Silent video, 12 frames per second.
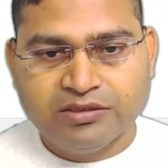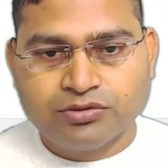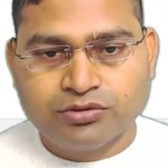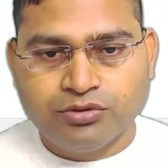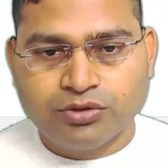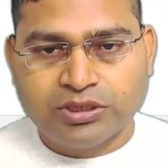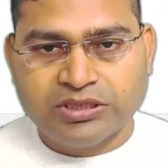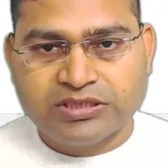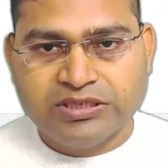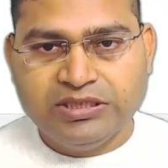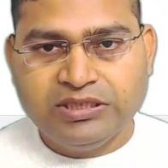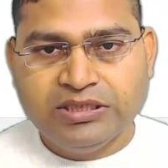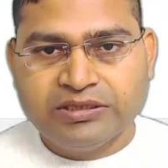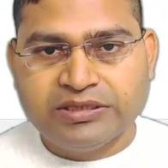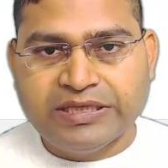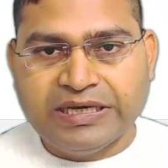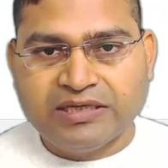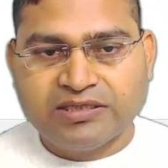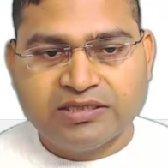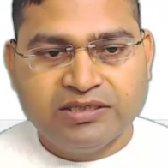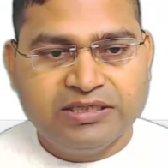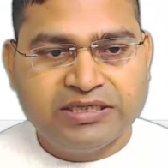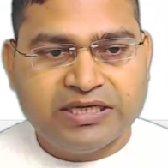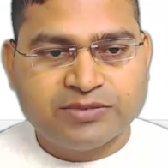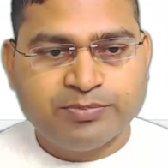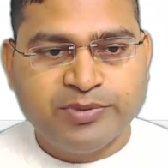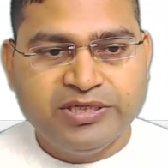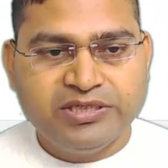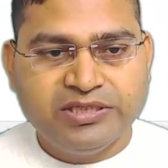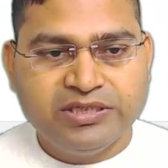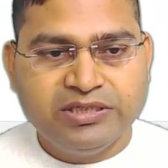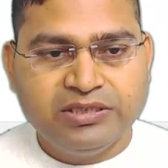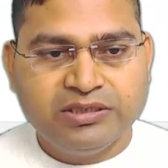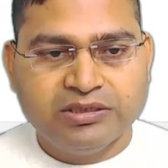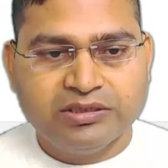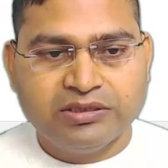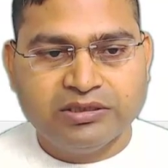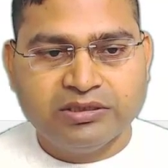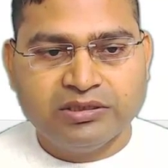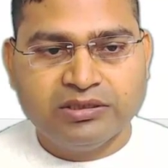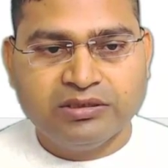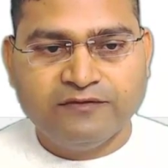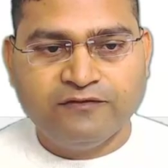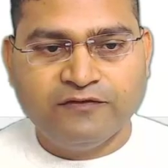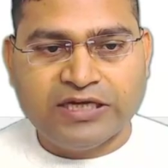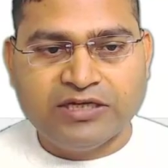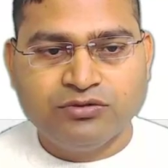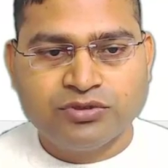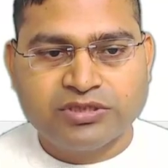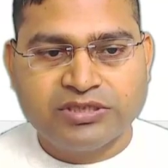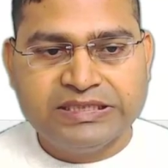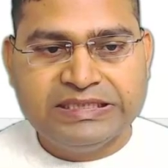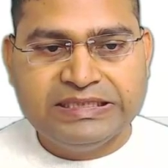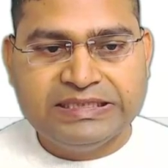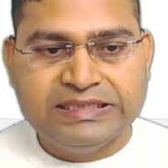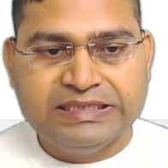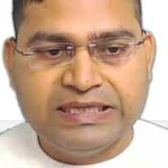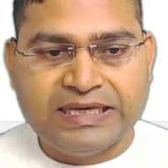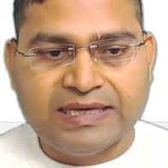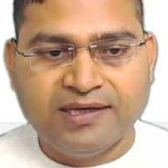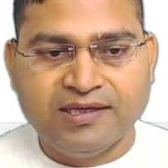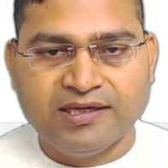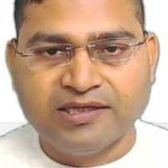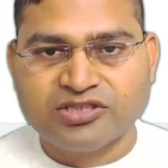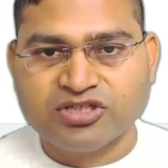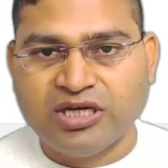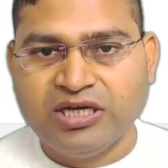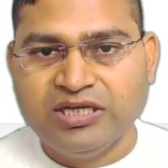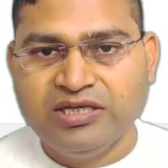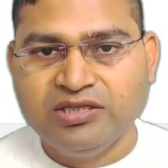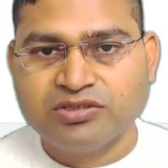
So you can see that it has printed the values D, E, L, H, I.